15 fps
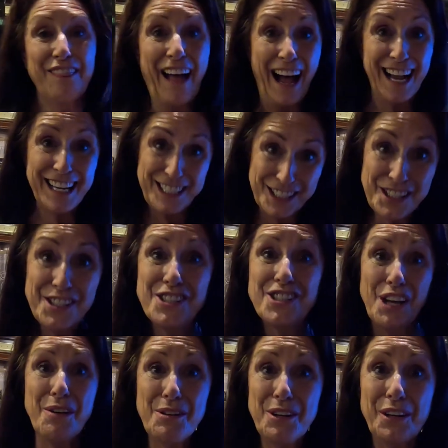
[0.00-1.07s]
That is
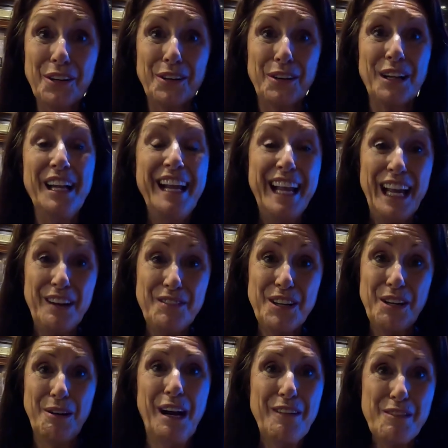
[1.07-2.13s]
so cool. If
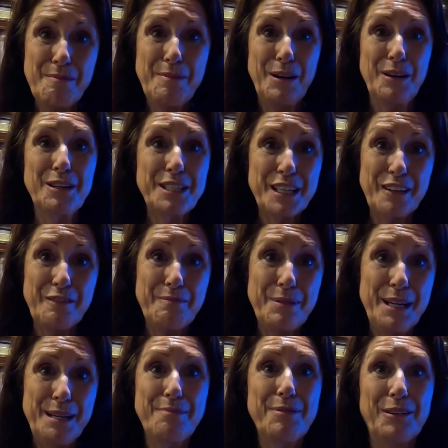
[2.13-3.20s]
you have a party of
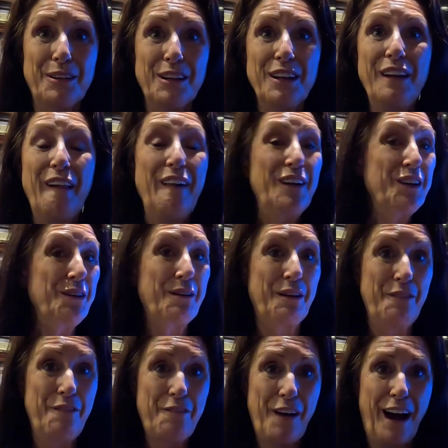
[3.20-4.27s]
people, you
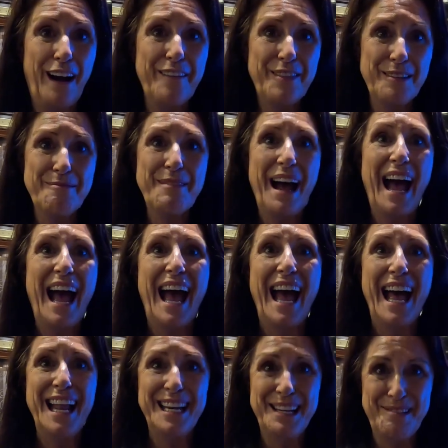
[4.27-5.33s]
can find them
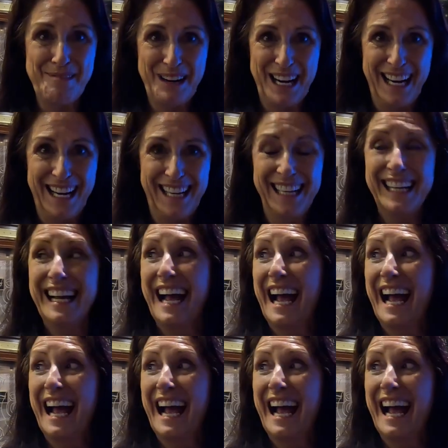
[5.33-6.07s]
anywhere.